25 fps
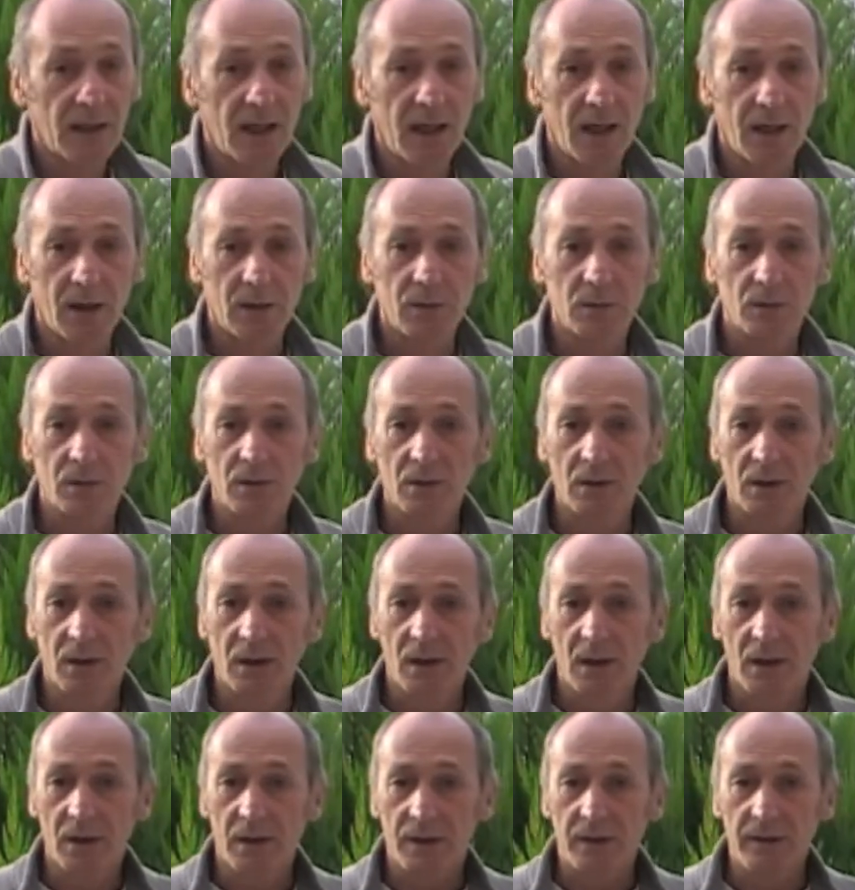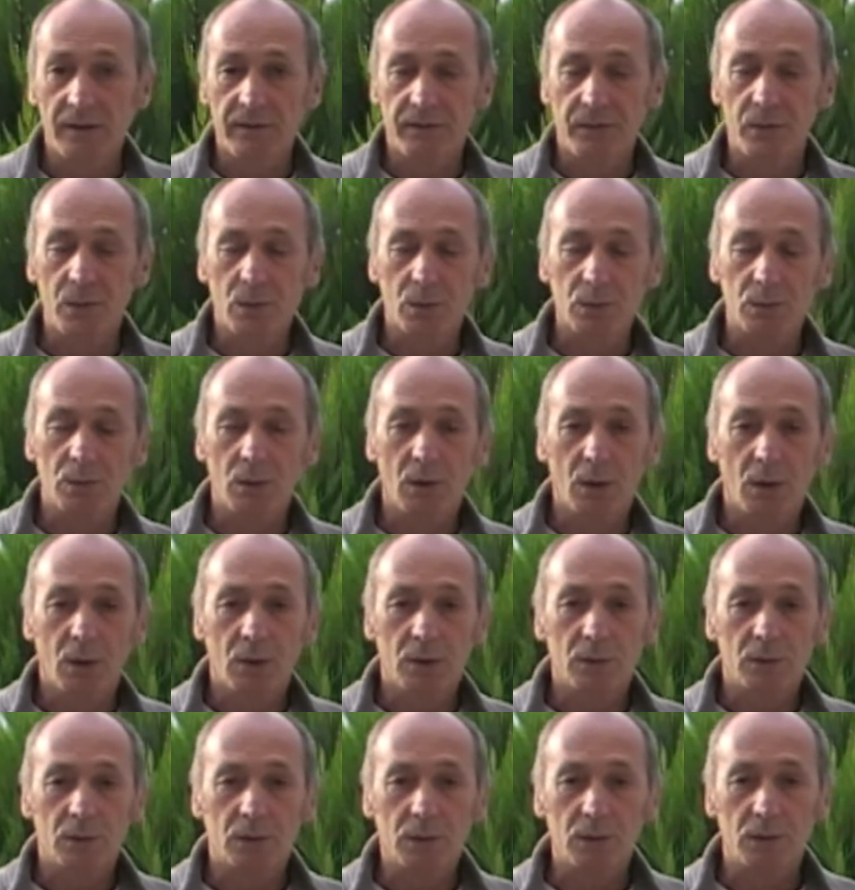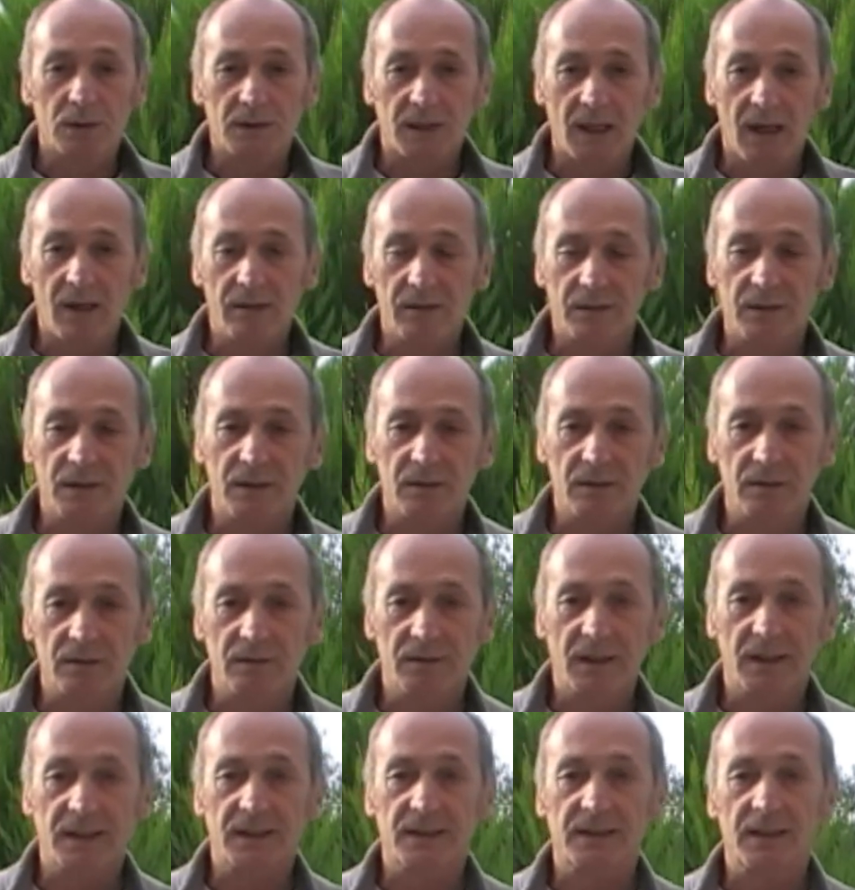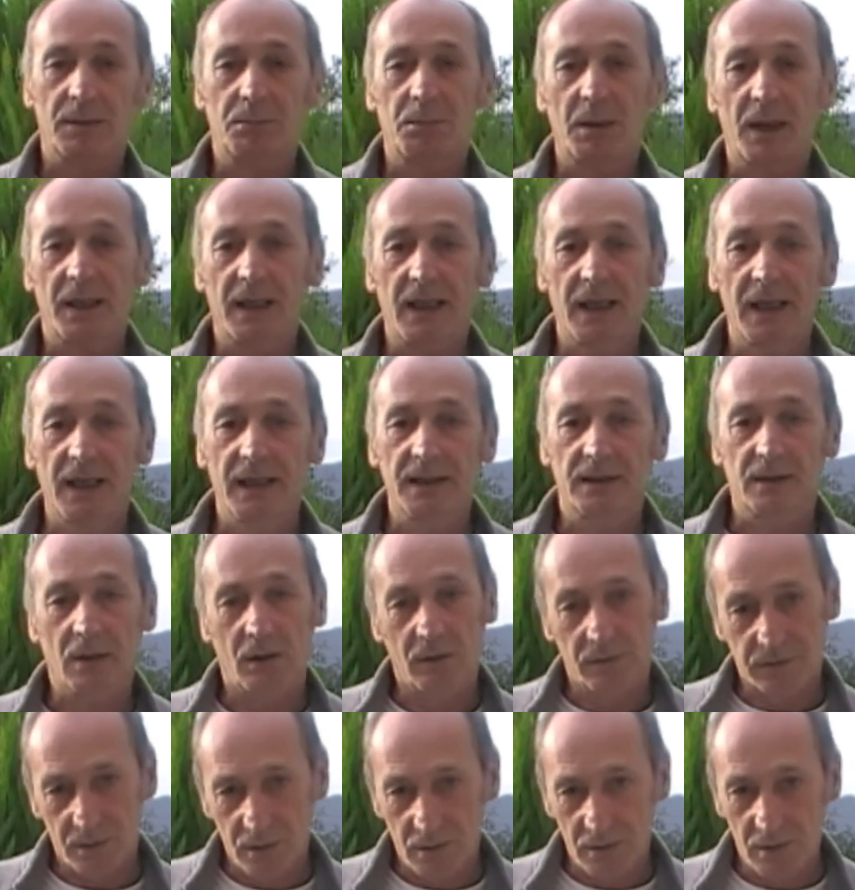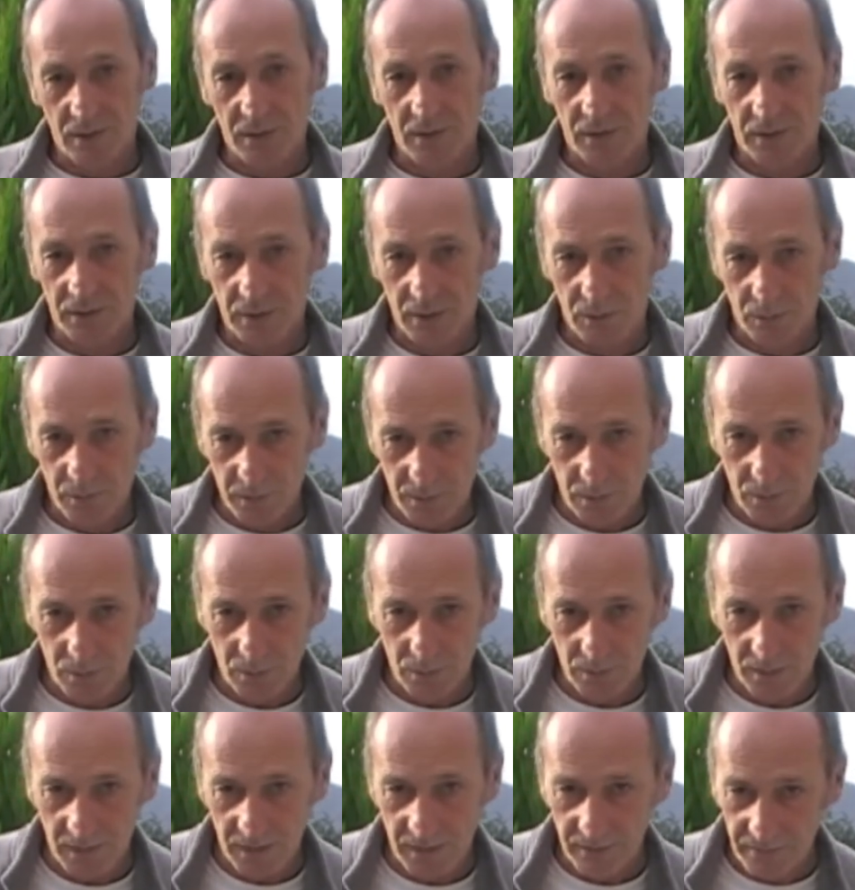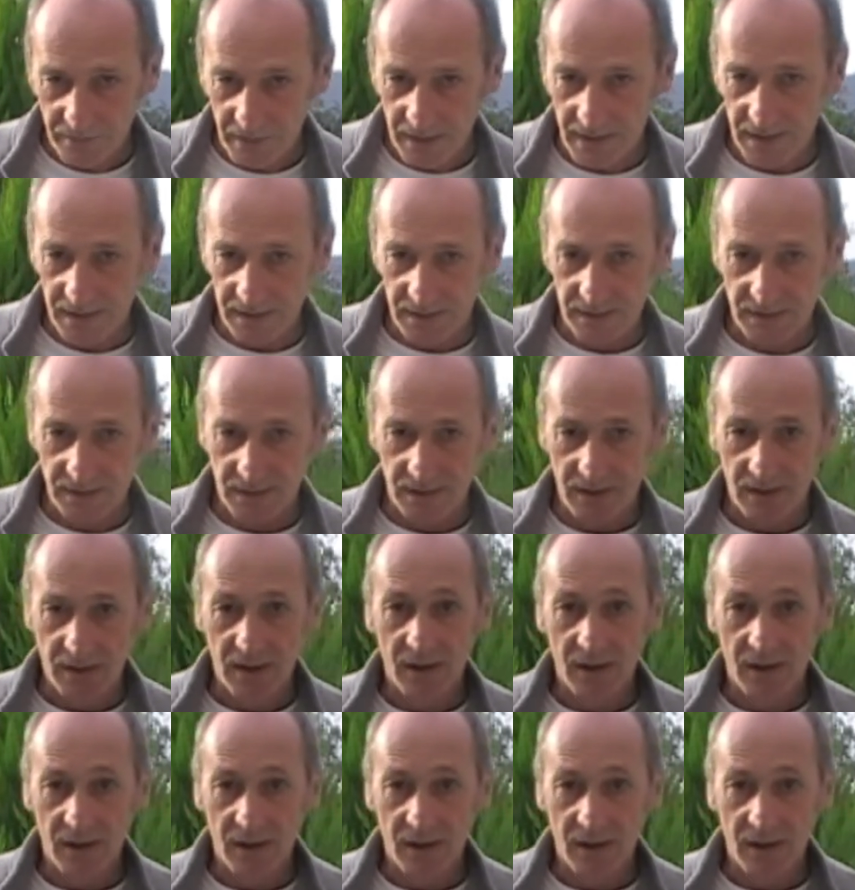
now. If you do something that separate, of course we do a fallacy.